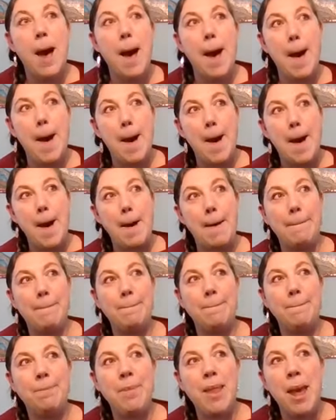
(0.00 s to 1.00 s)

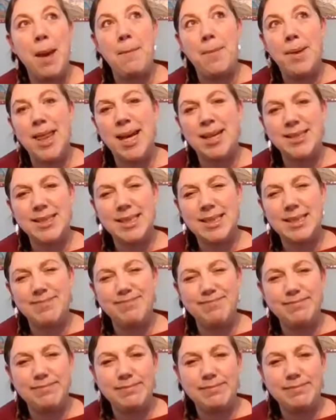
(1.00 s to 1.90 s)
But that's